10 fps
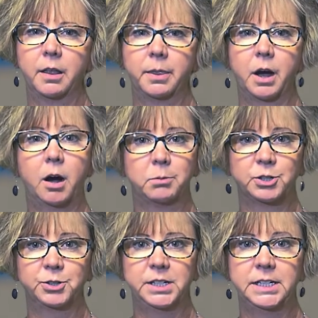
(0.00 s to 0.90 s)
the
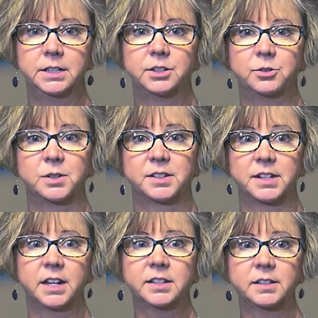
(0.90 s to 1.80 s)
opportunity to
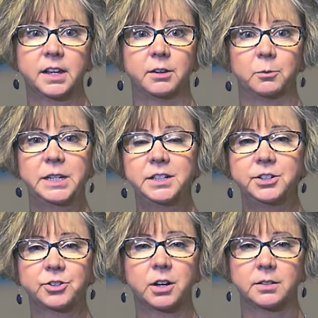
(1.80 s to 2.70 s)
assess and
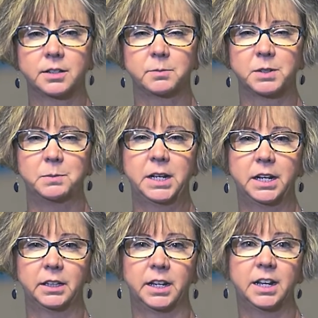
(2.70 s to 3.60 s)
reteach concepts
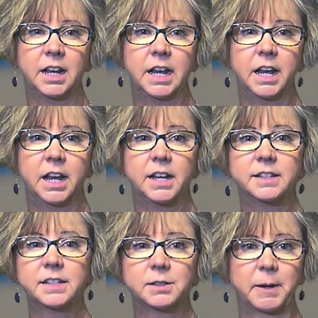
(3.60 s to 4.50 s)
immediately
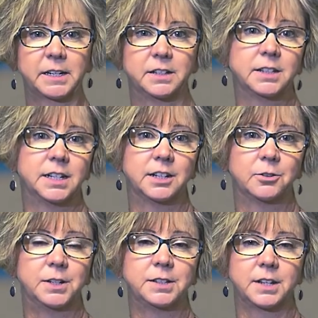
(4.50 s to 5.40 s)
is expected to
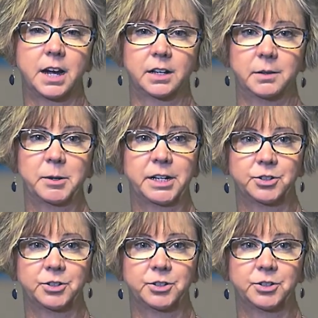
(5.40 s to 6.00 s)
increase academic